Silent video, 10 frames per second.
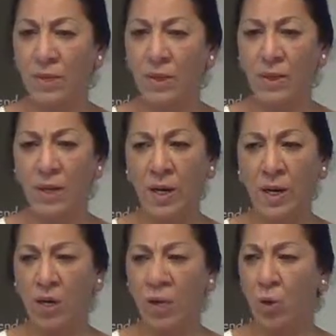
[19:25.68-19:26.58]
There
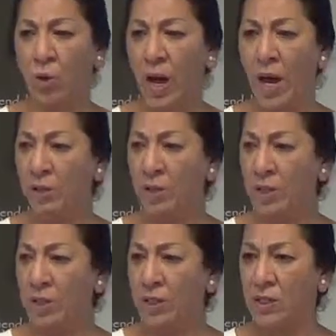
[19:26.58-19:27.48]
are no
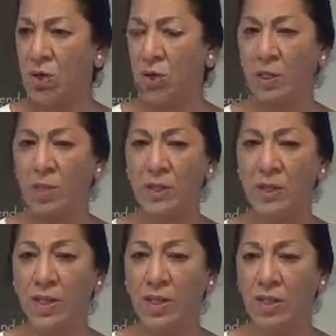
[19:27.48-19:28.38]
boundaries, no
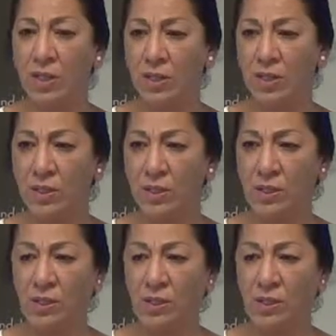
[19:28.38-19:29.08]
limitations